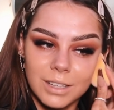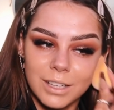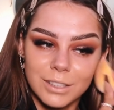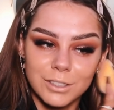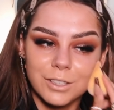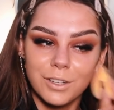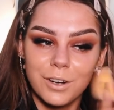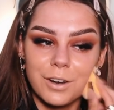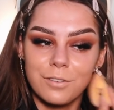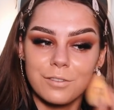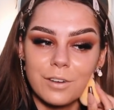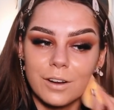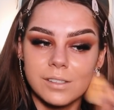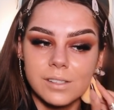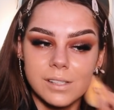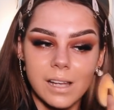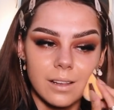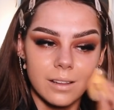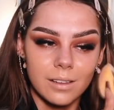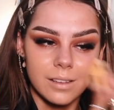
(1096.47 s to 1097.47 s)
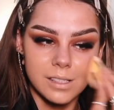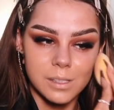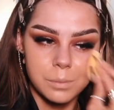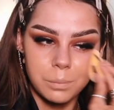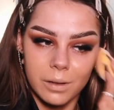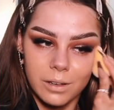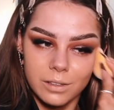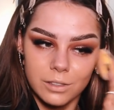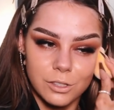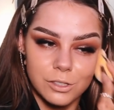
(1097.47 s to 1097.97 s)
I don't know if I'd say that this
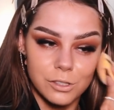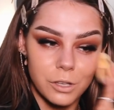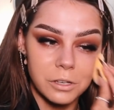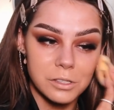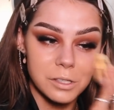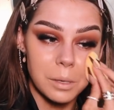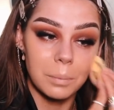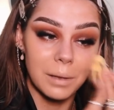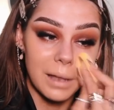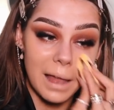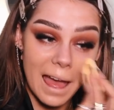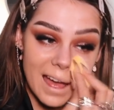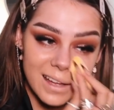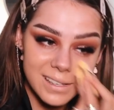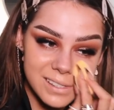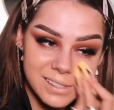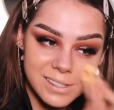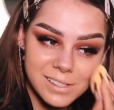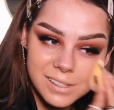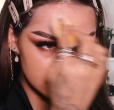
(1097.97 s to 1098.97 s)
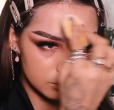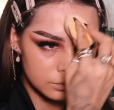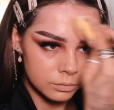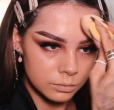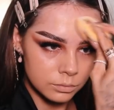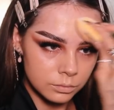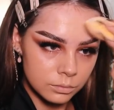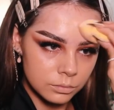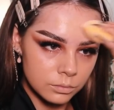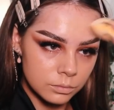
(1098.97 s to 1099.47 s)
sponge soaks up less. I
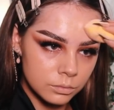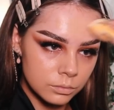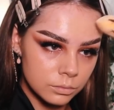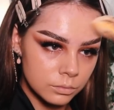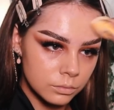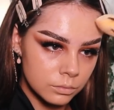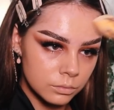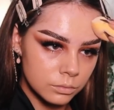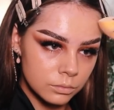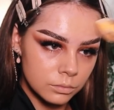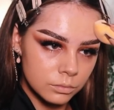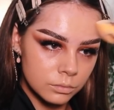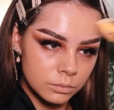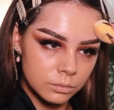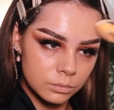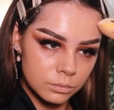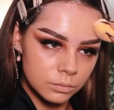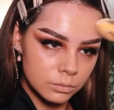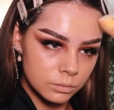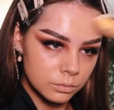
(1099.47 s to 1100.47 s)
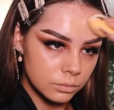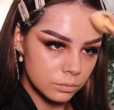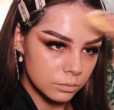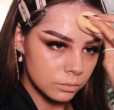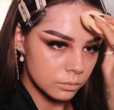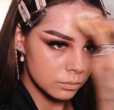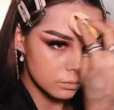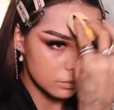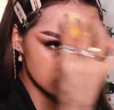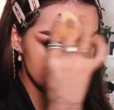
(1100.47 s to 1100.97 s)
am enjoying the way the sponge is
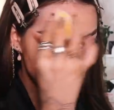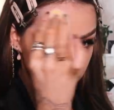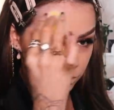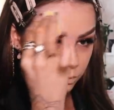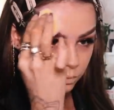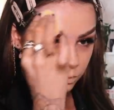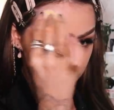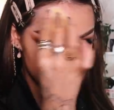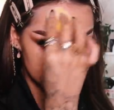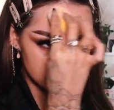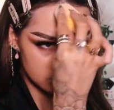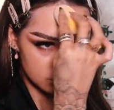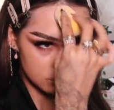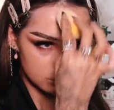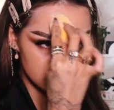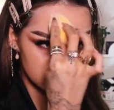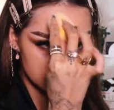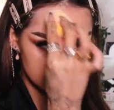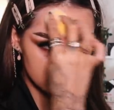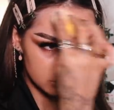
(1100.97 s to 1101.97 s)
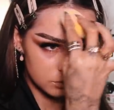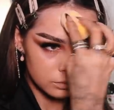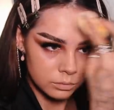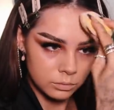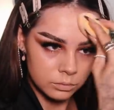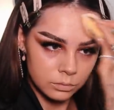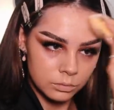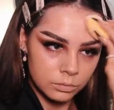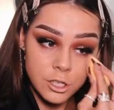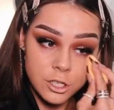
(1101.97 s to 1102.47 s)
applying it though.
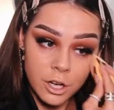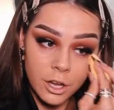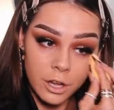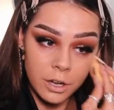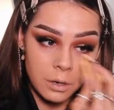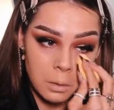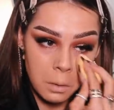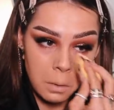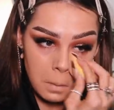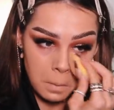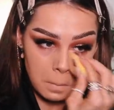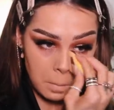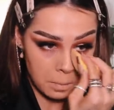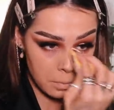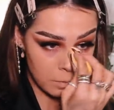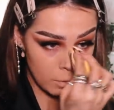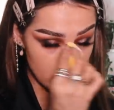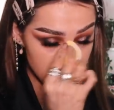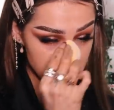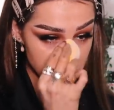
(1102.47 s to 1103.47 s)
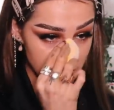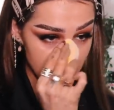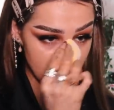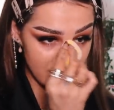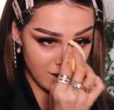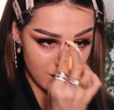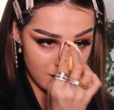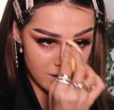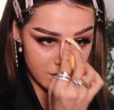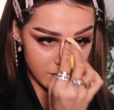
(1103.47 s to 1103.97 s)
Foundation, it looks
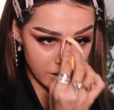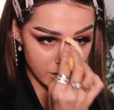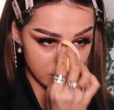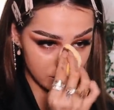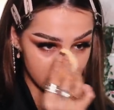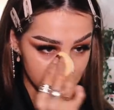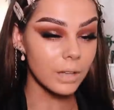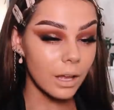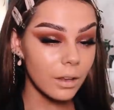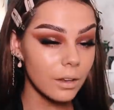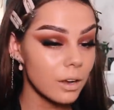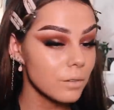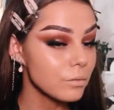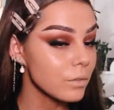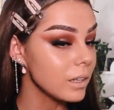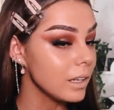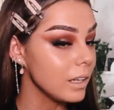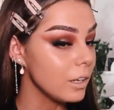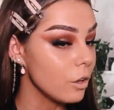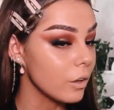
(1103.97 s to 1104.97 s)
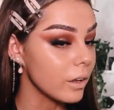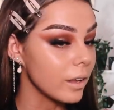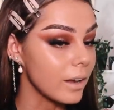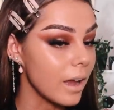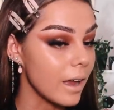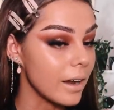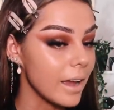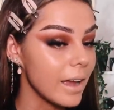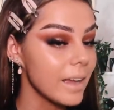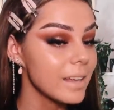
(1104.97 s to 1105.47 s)
really nice. Now that I'm really looking
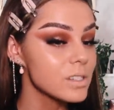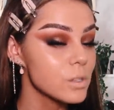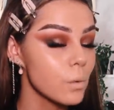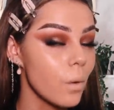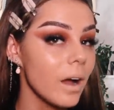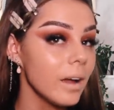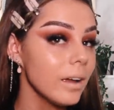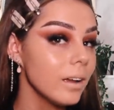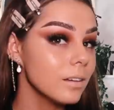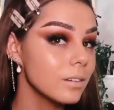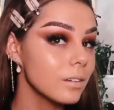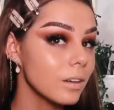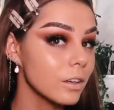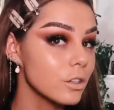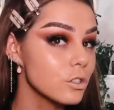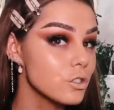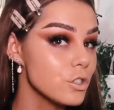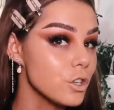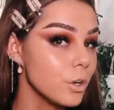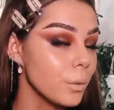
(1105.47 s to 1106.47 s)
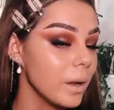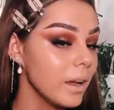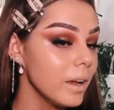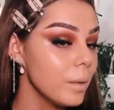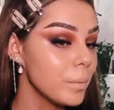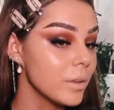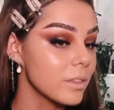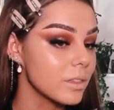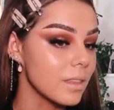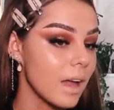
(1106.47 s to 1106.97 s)
at it, it's quite like
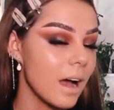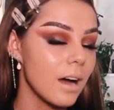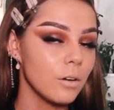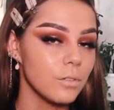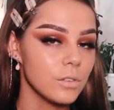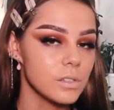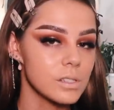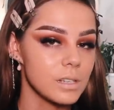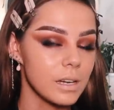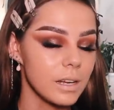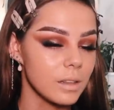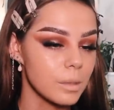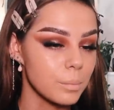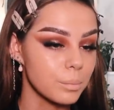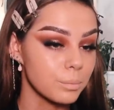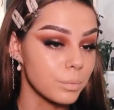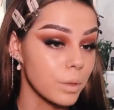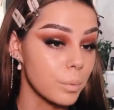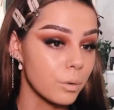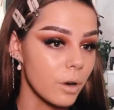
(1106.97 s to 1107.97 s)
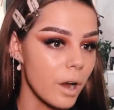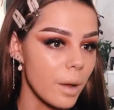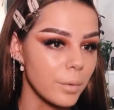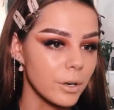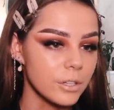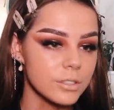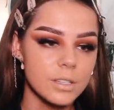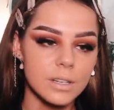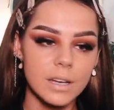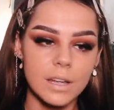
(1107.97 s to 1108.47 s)
dewy, but that obviously the
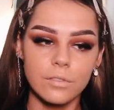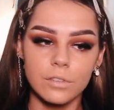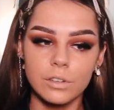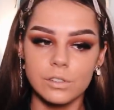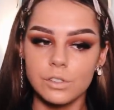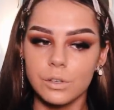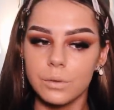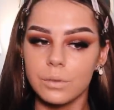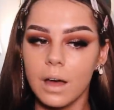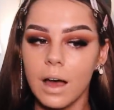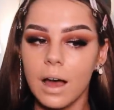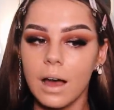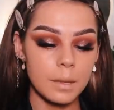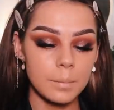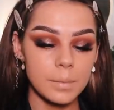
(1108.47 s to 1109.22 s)
primer underneath could do that.